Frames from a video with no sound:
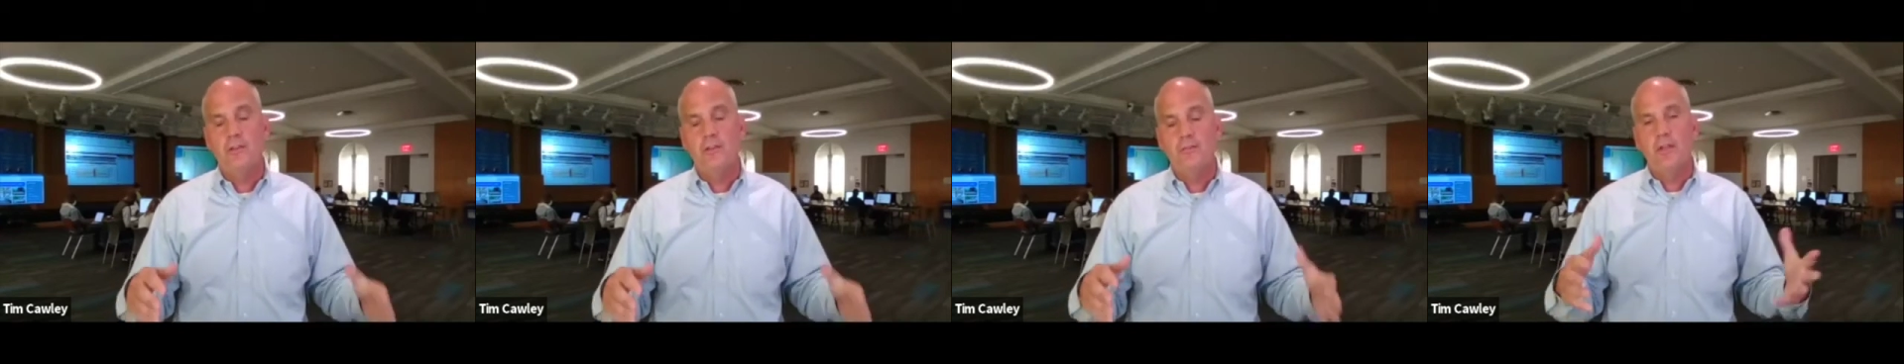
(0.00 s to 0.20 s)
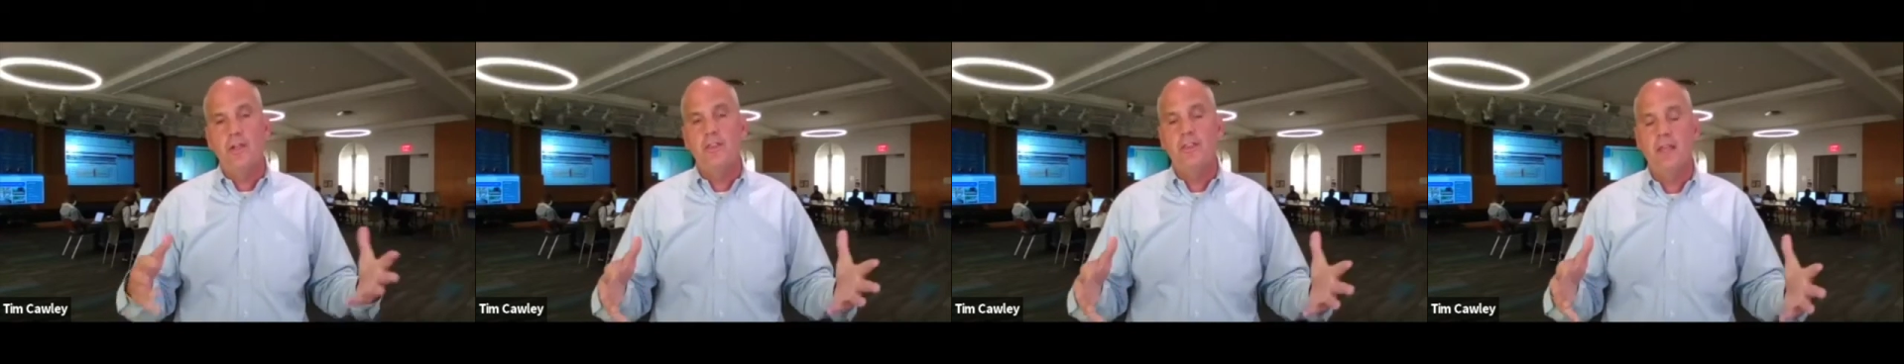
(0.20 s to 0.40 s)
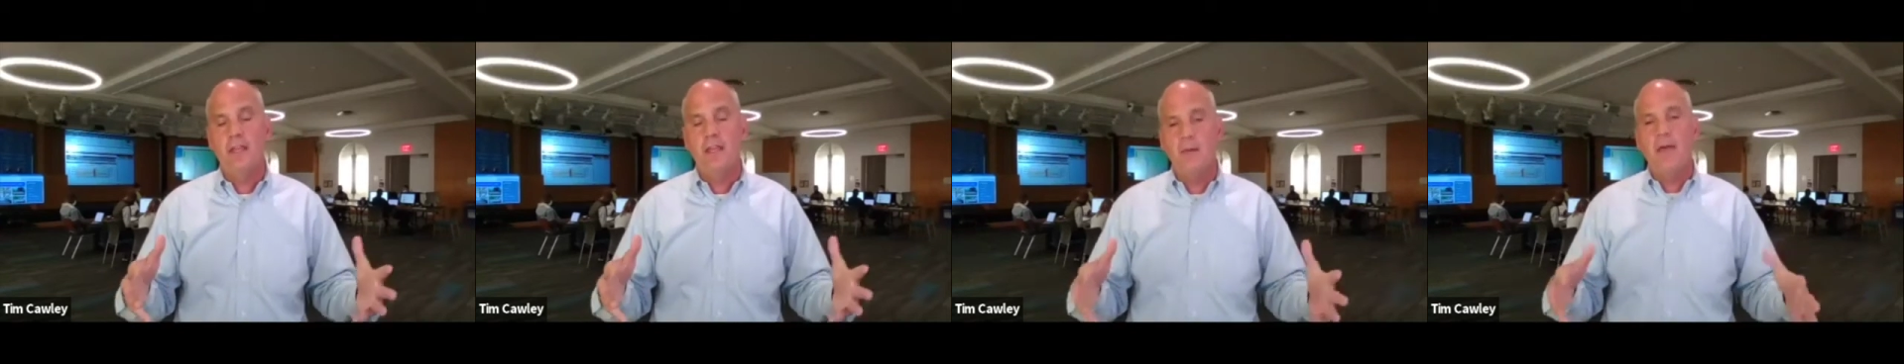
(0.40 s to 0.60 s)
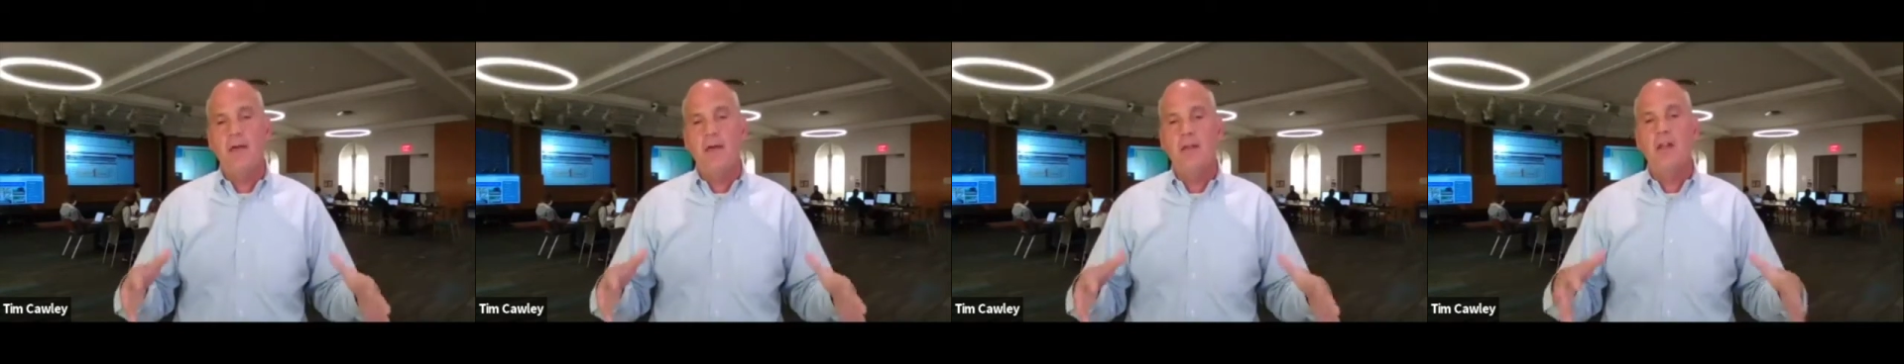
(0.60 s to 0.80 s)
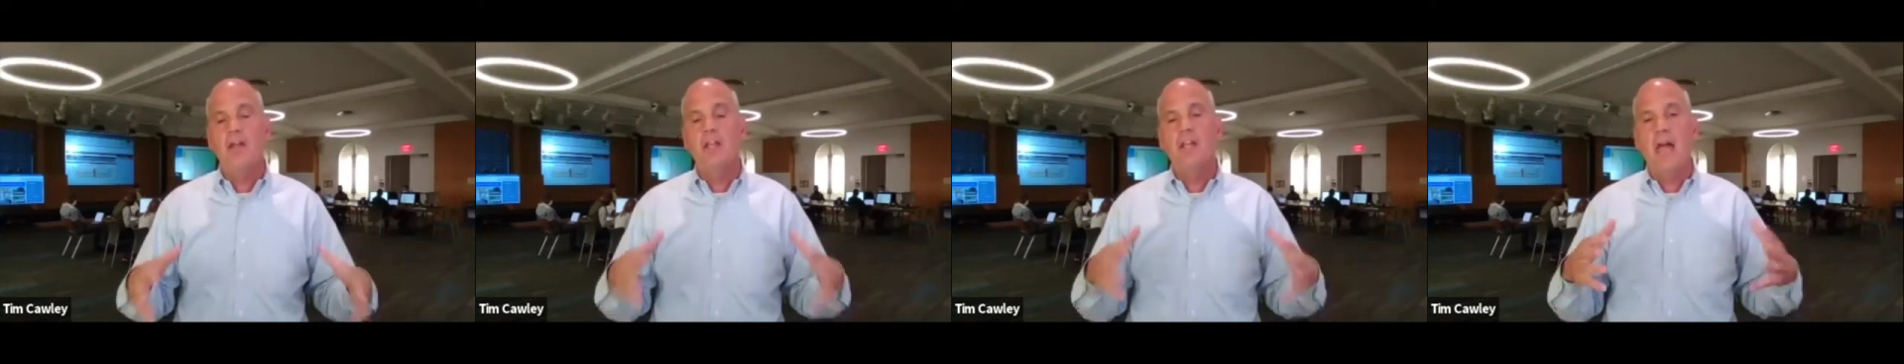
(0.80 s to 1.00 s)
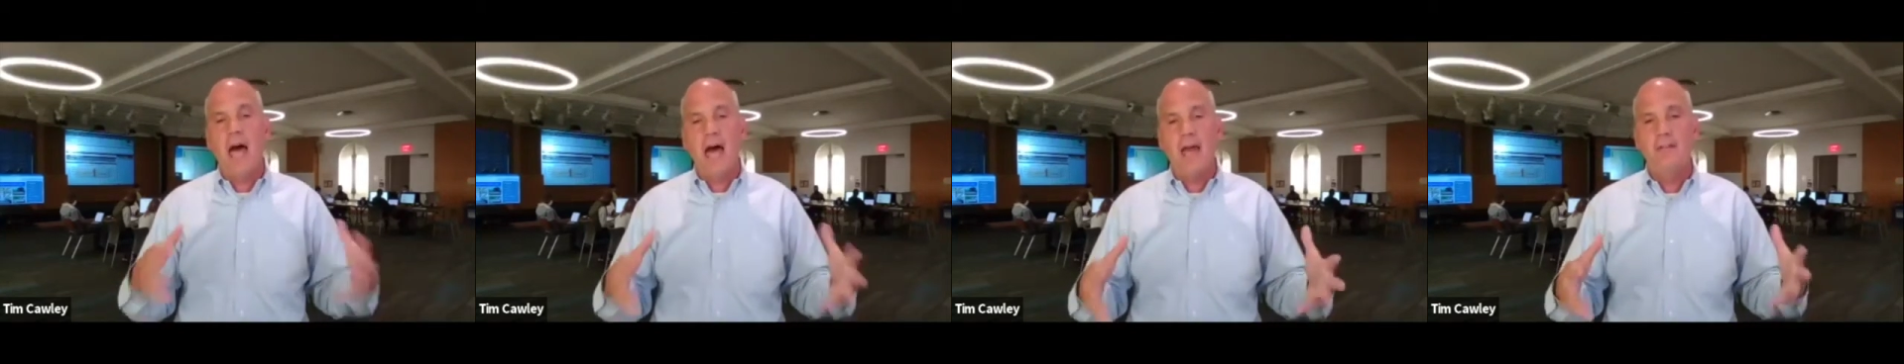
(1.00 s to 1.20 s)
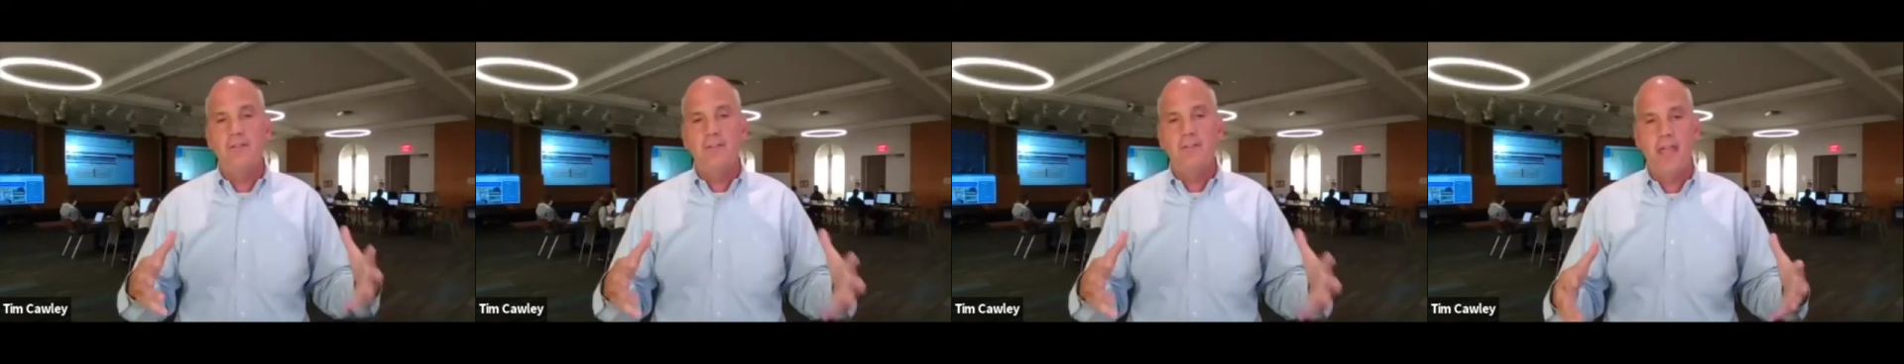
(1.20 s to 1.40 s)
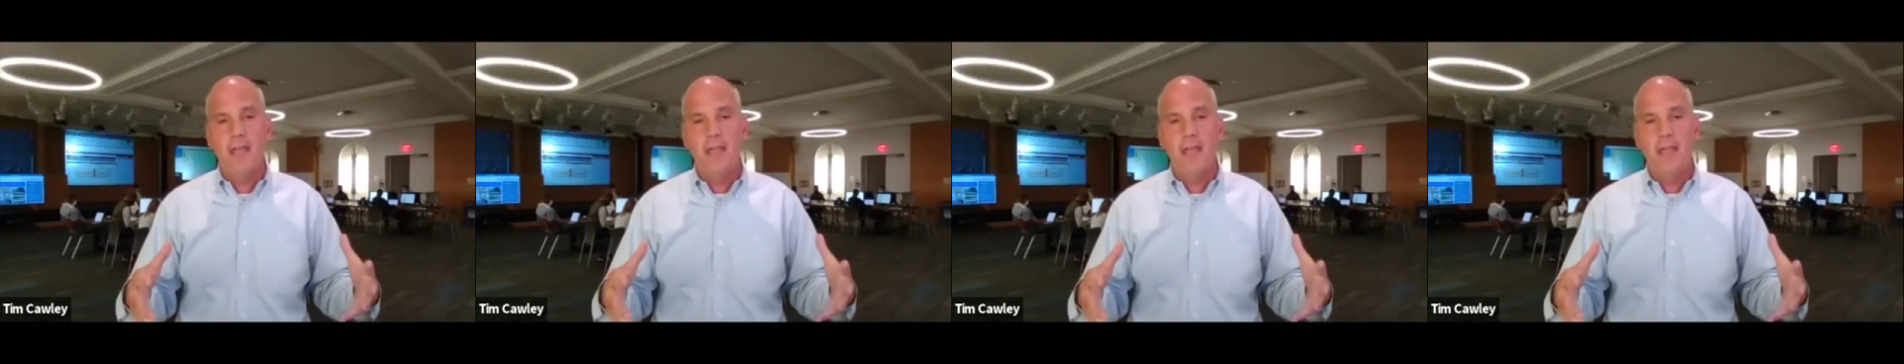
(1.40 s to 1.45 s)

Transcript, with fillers: if you can think about a lot of